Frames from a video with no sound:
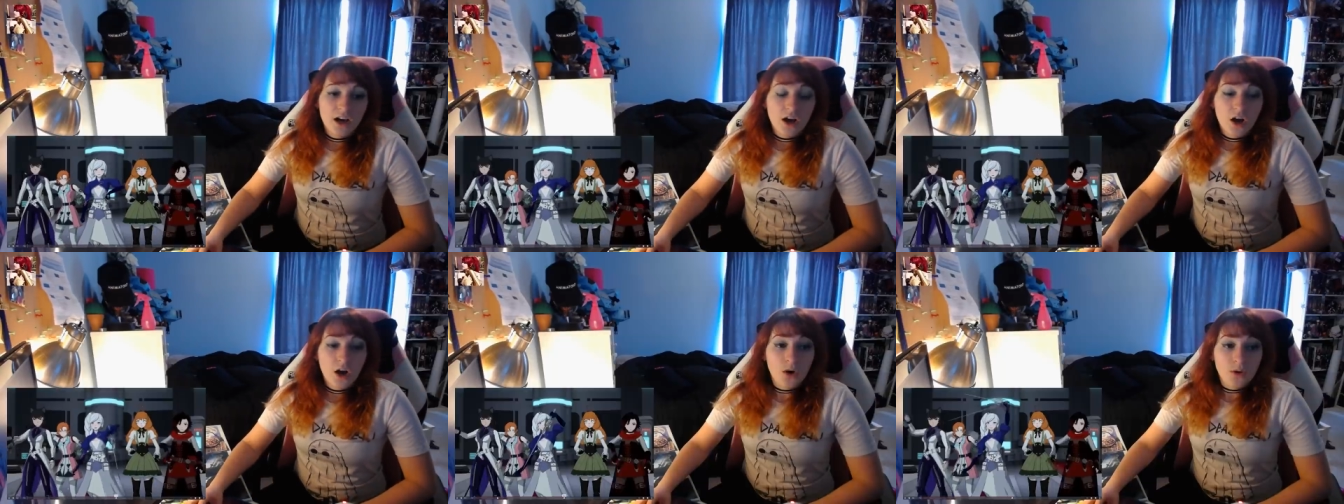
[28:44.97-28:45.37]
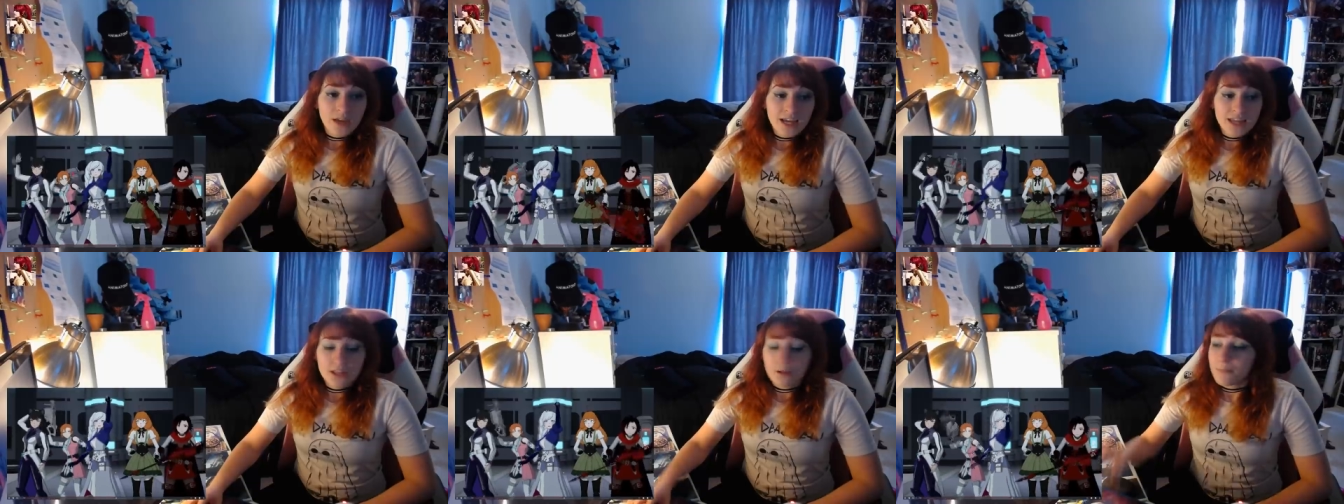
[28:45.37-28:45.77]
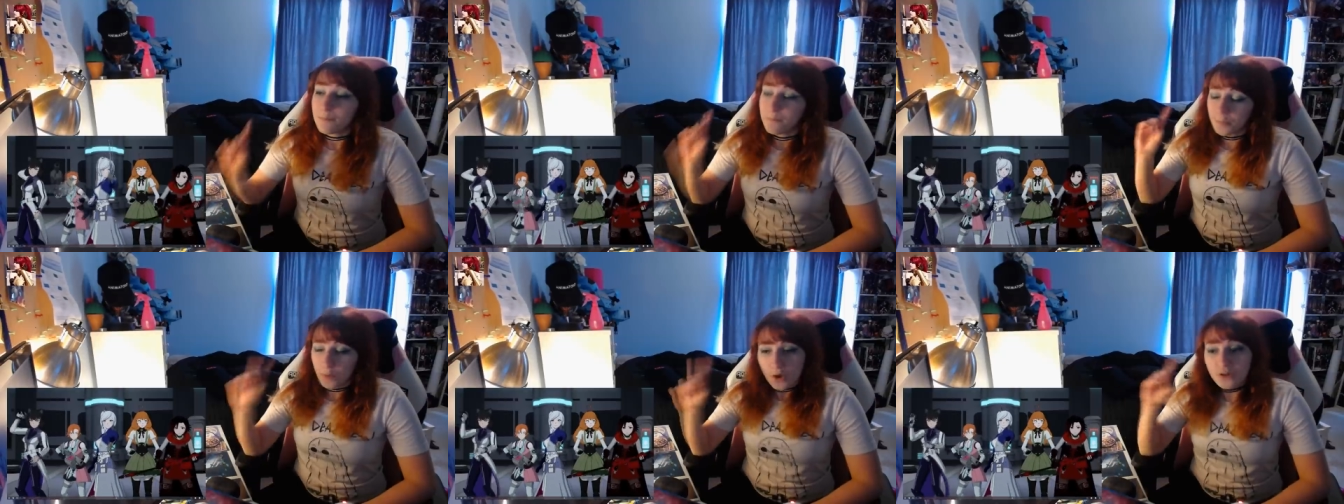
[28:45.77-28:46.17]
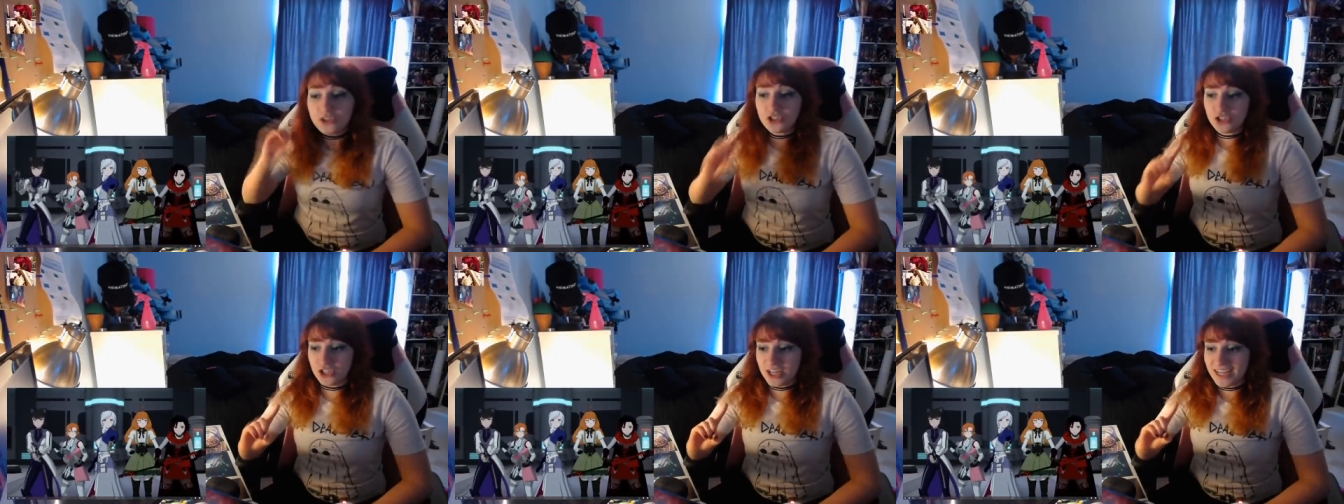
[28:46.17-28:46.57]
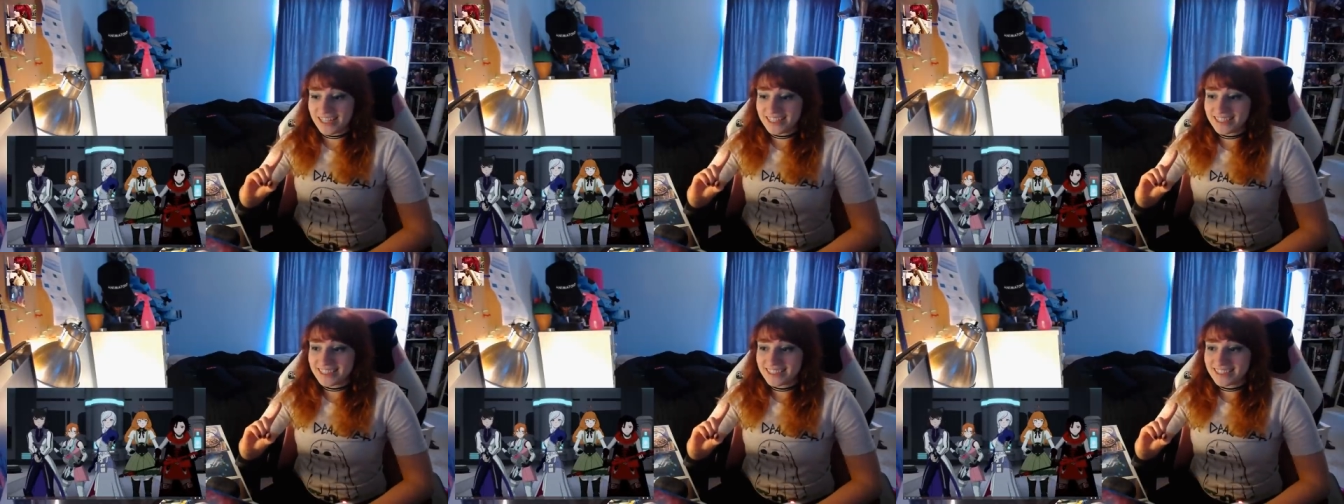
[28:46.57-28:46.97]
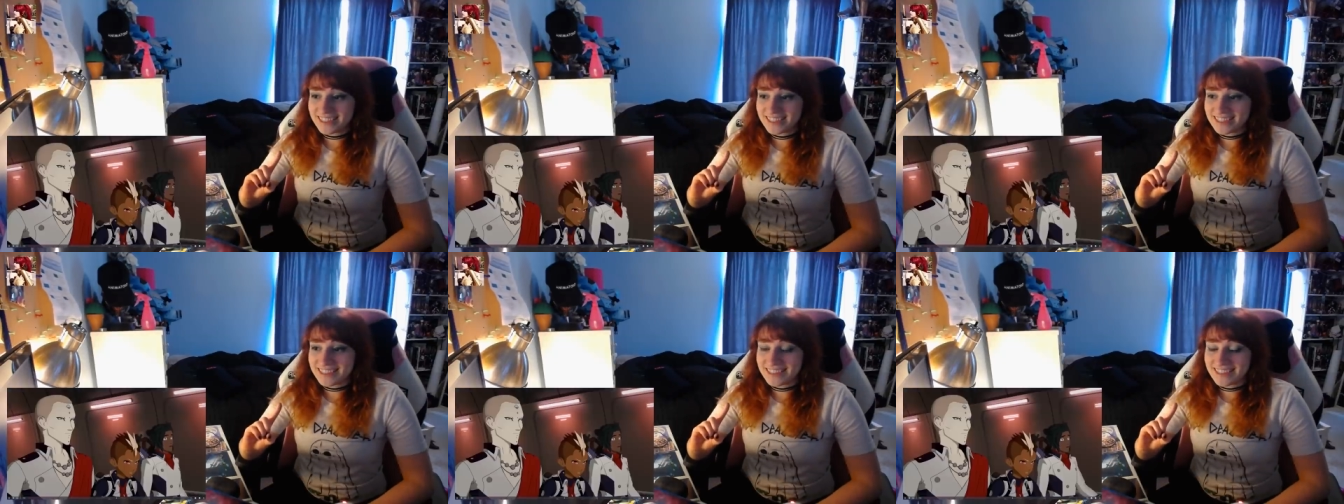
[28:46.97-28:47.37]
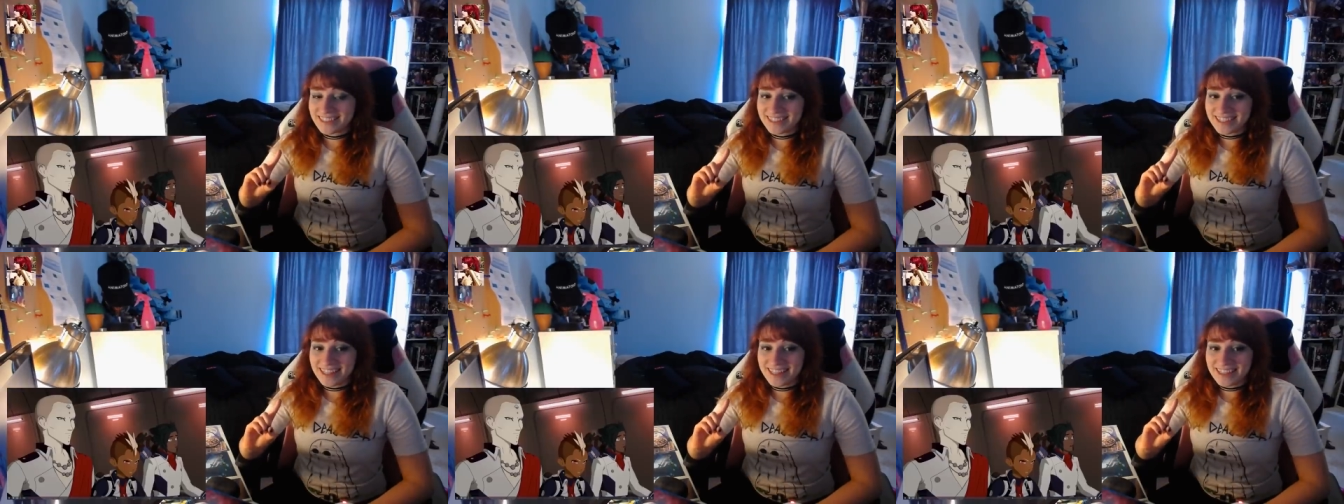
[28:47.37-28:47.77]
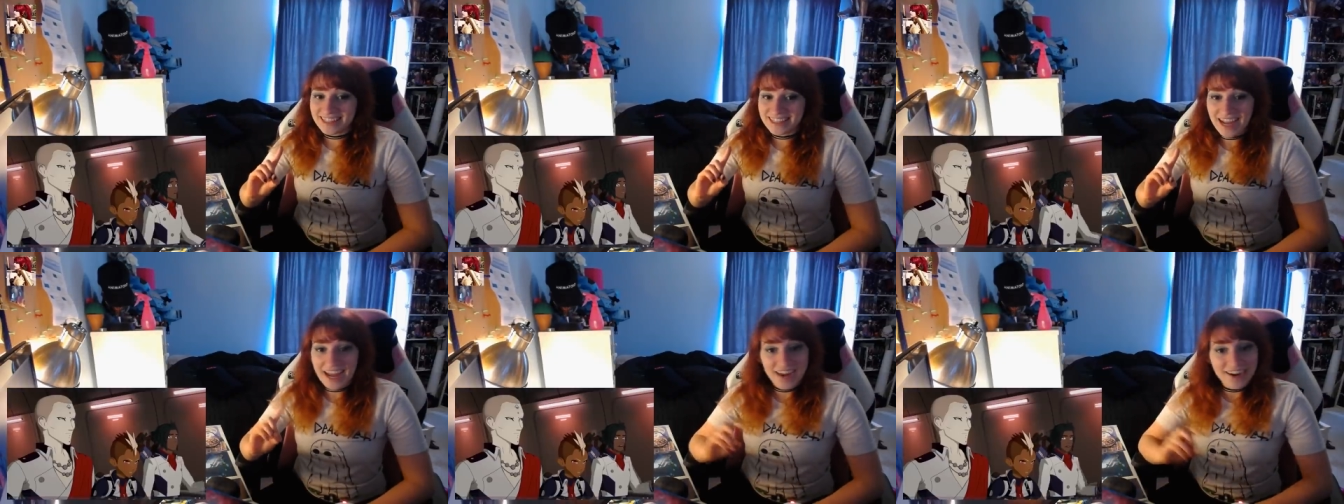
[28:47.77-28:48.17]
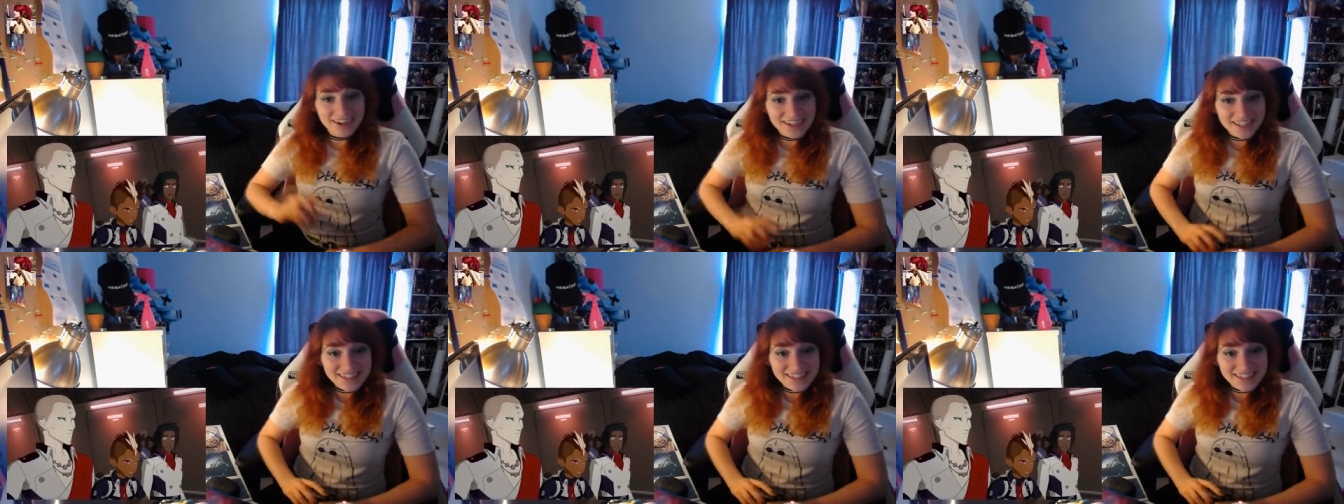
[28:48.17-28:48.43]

Okay, the bullshit that Harriet